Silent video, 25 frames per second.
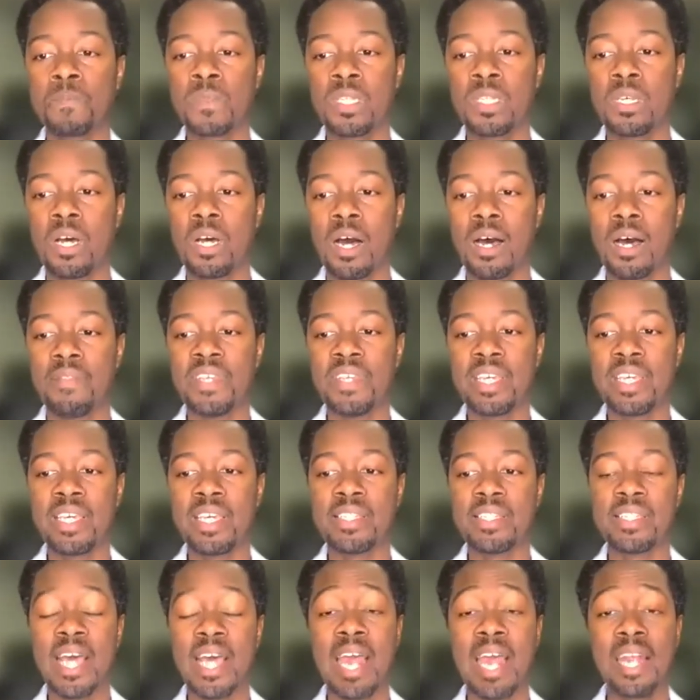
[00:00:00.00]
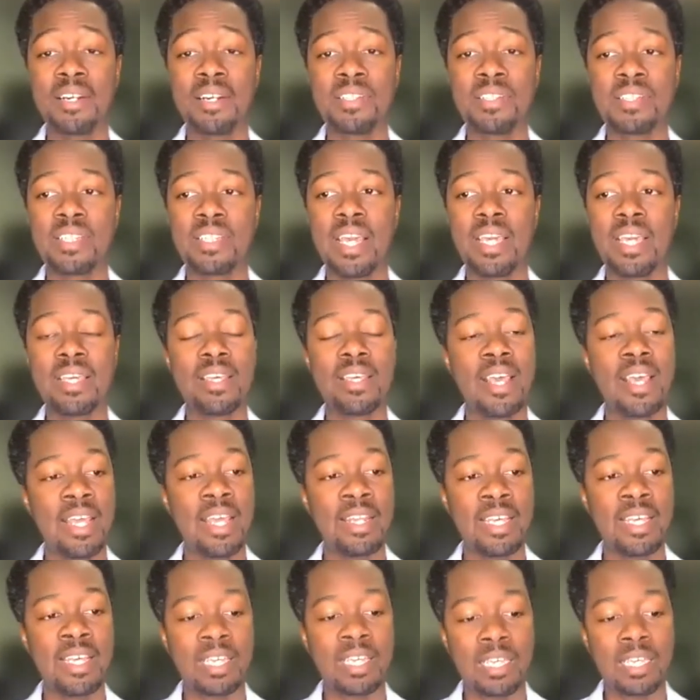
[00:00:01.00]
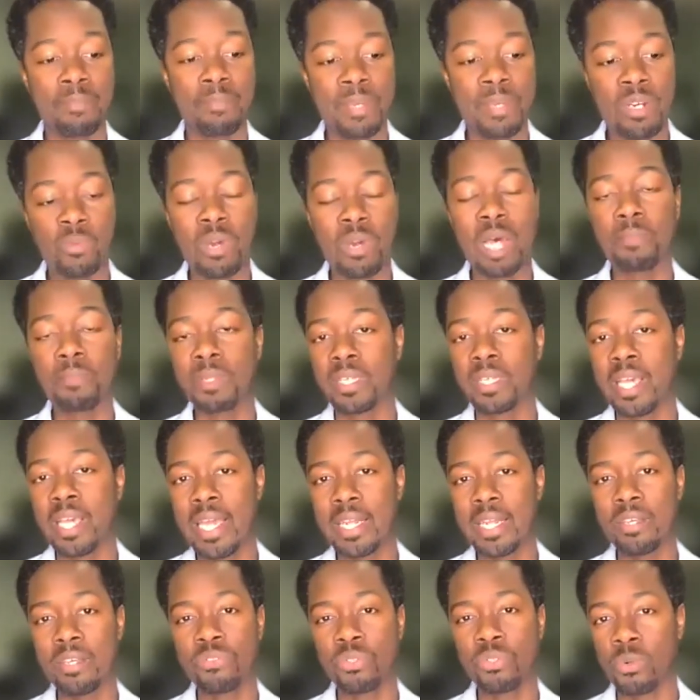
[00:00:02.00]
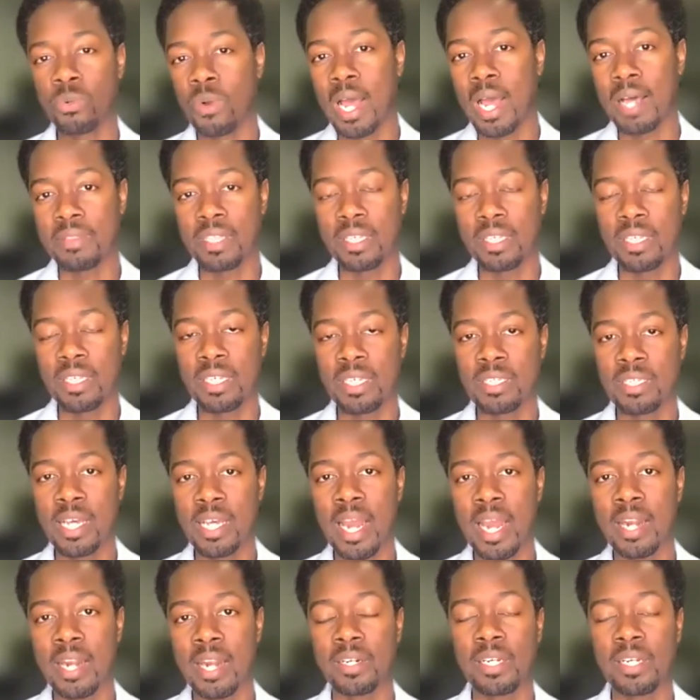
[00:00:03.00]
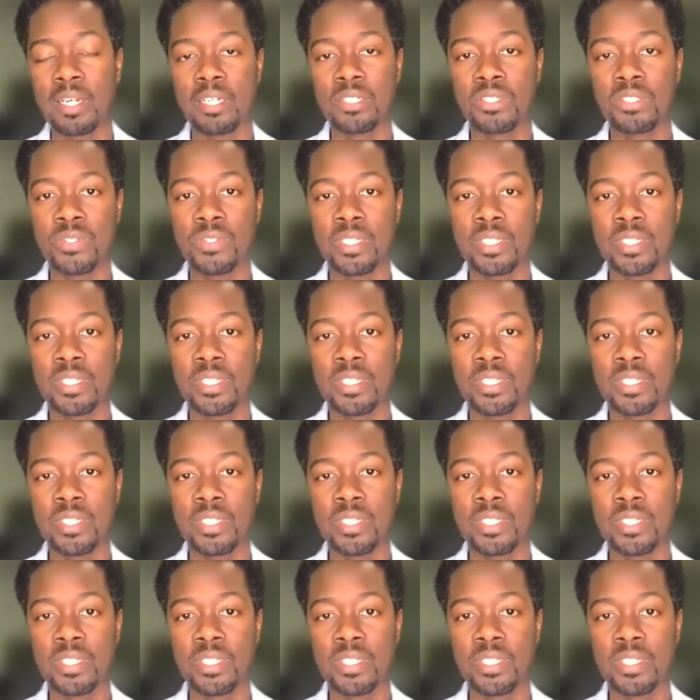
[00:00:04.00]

uh, the entire state, and it can be replicated throughout the entire country.